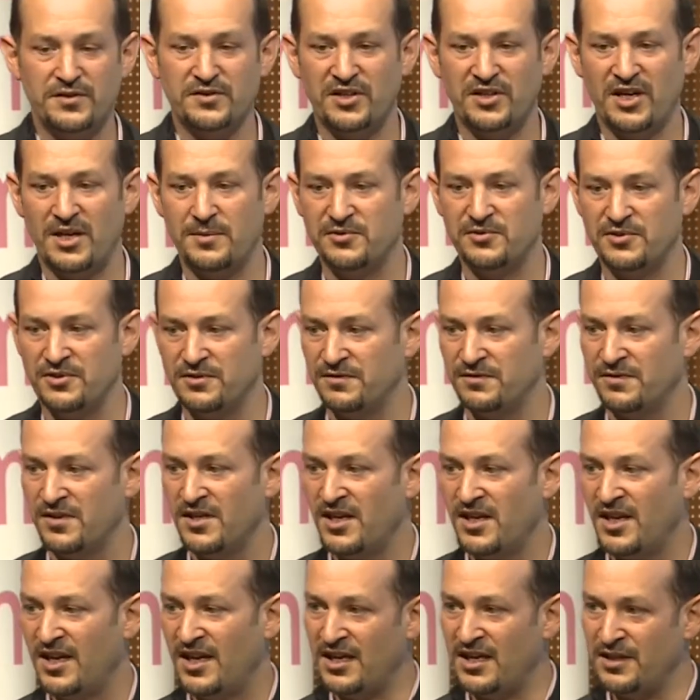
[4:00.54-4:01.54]
types of
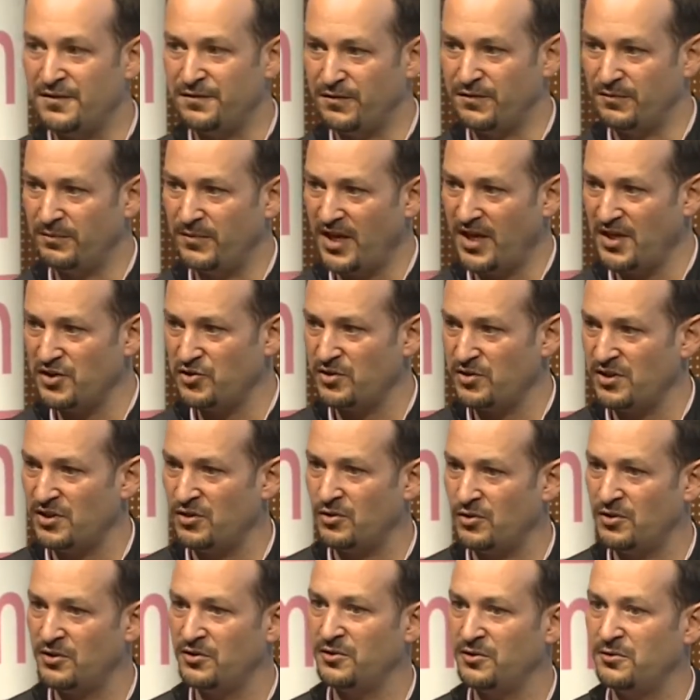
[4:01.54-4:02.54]
information in
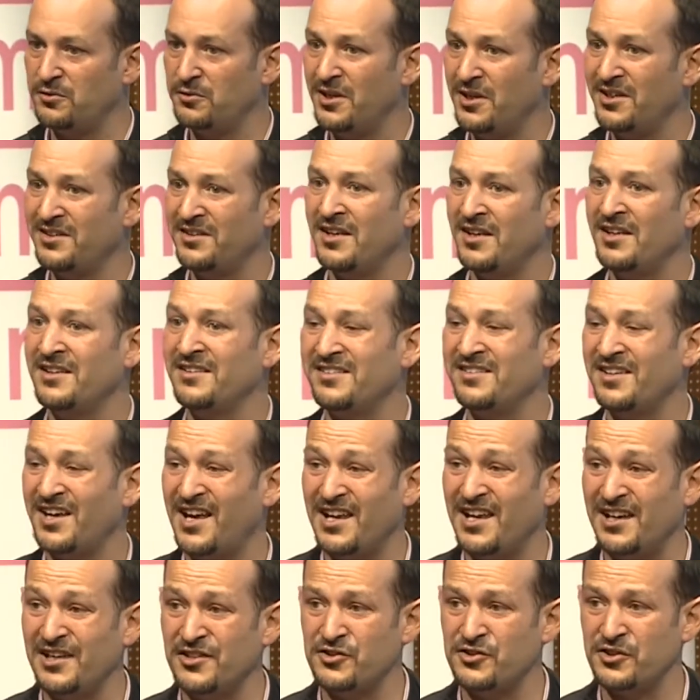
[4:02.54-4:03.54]
order to create
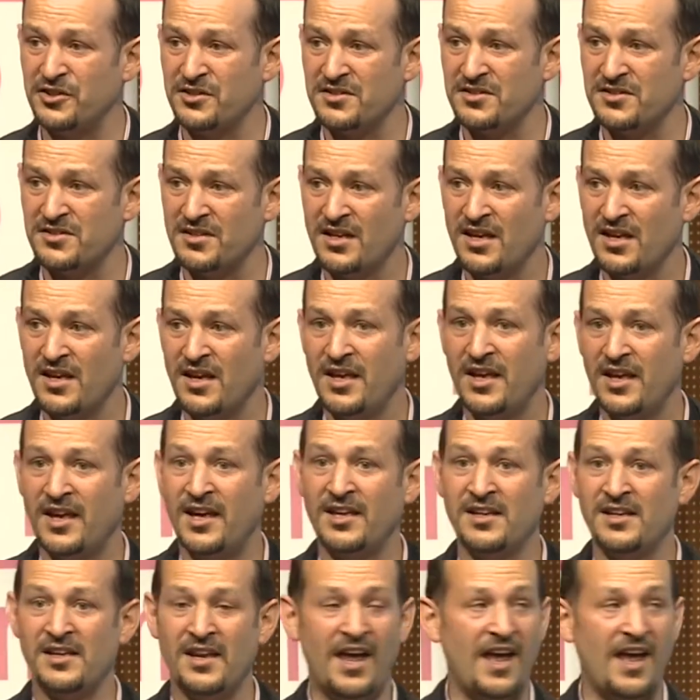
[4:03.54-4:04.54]
intelligence
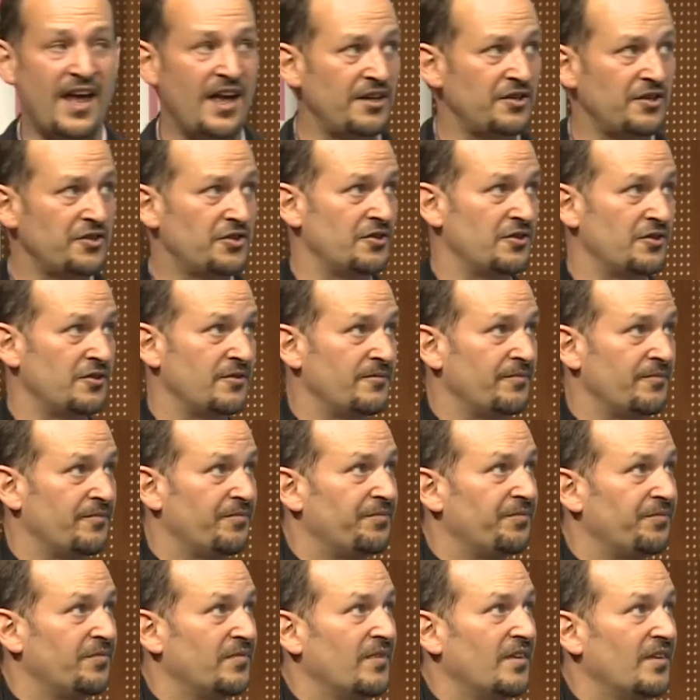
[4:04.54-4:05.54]
and action.
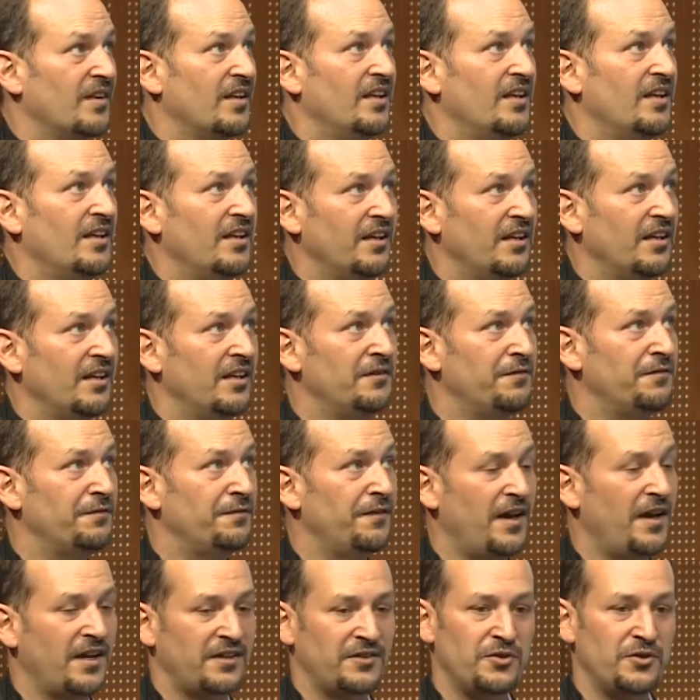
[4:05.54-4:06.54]
In
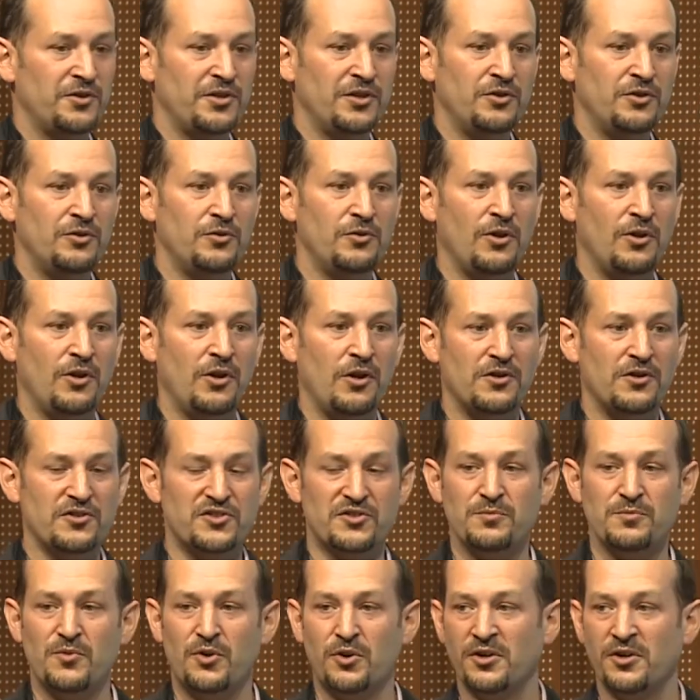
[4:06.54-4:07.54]
fact, you can do lots
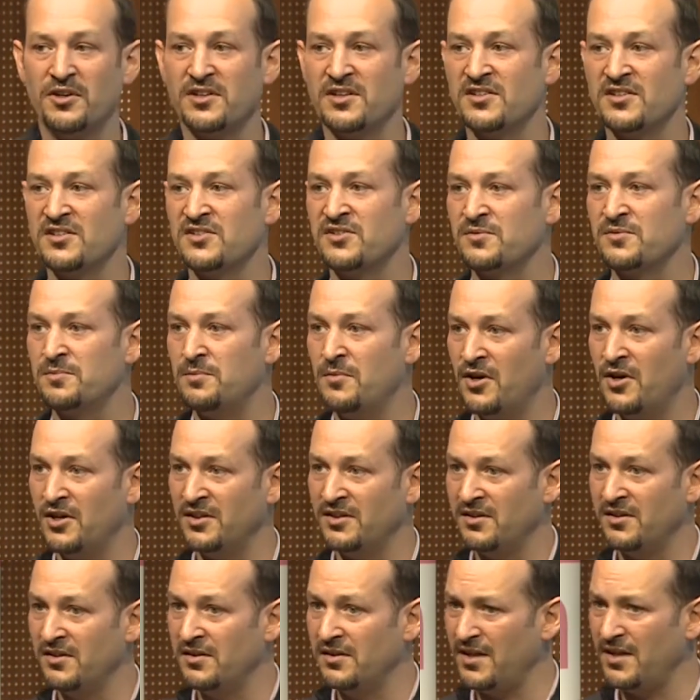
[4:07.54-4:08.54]
more
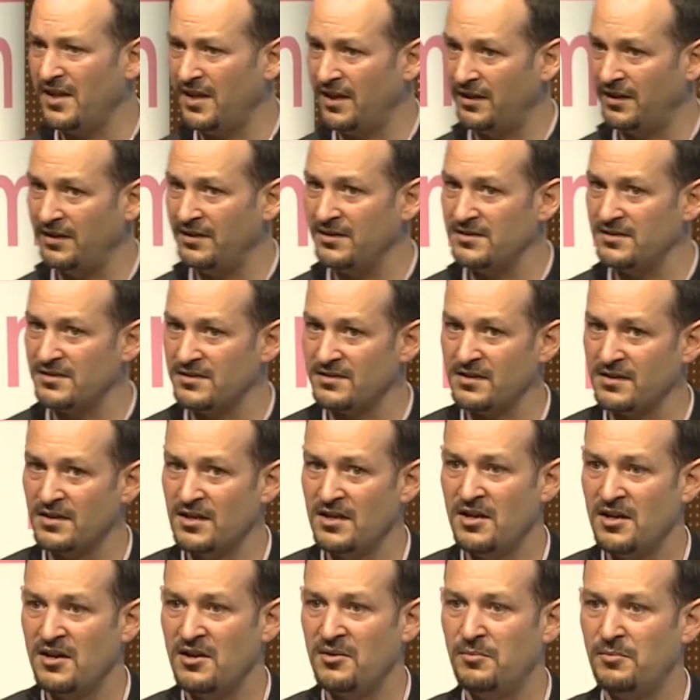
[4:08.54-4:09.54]
smart things
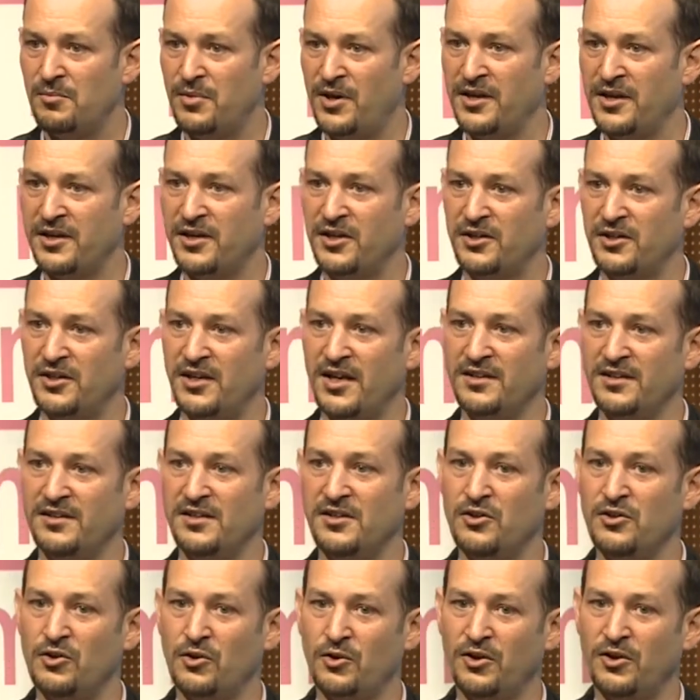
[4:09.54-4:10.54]
by
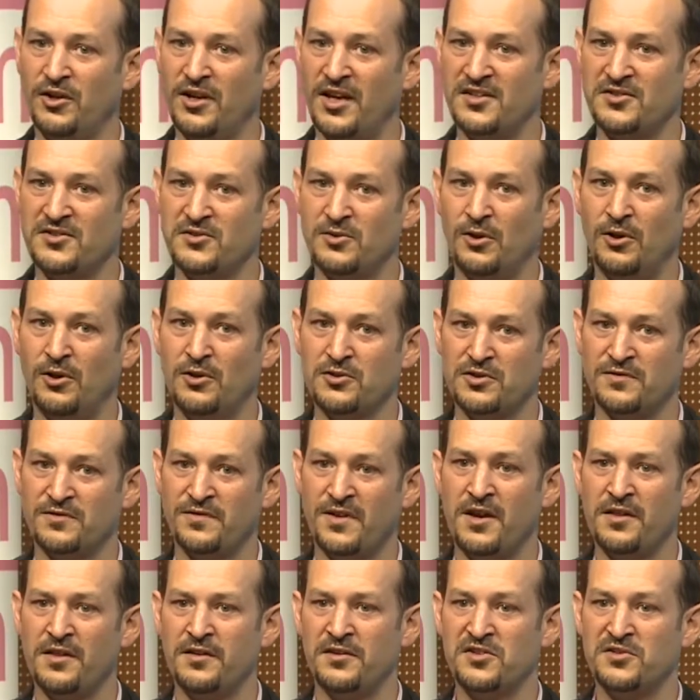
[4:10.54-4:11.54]
connecting your Nest to lots of
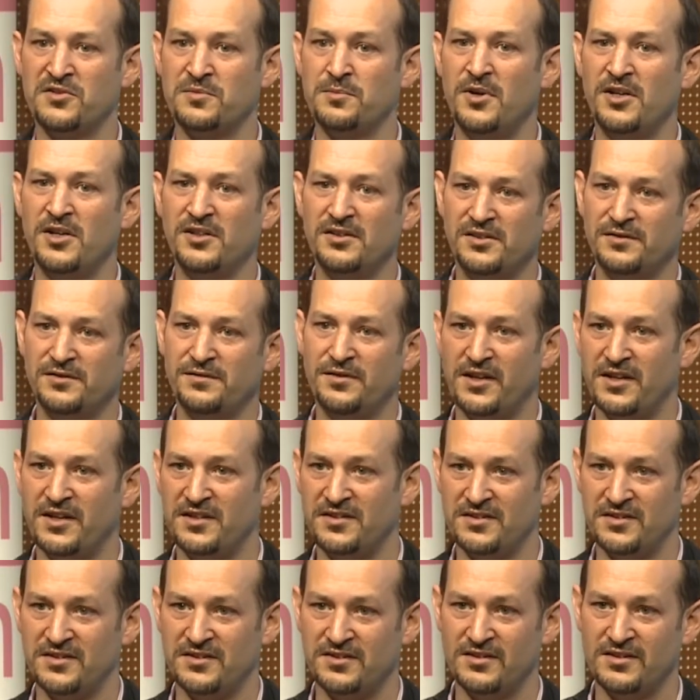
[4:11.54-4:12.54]
other smart
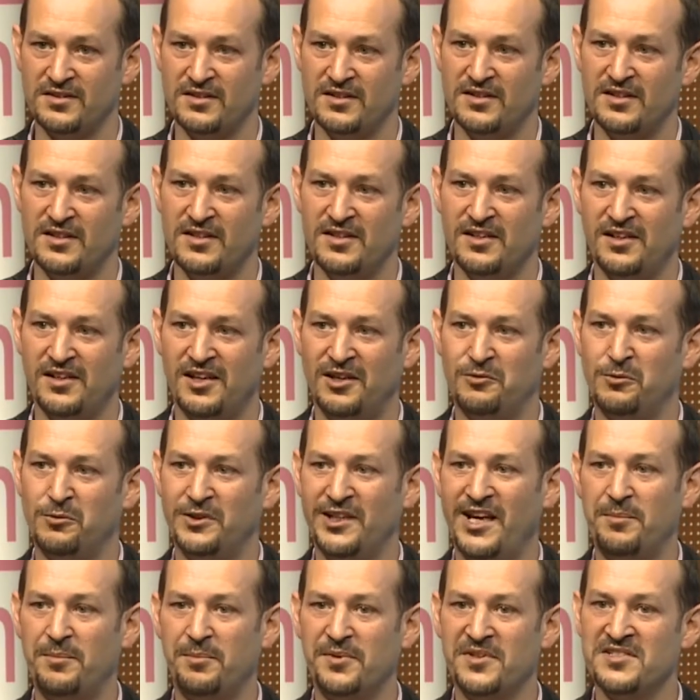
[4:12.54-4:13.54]
devices. And what
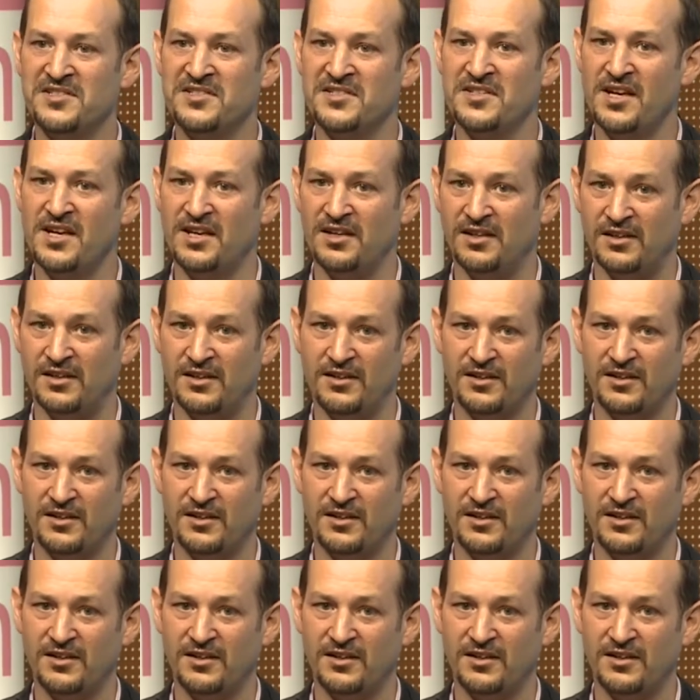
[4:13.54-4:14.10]
happens then?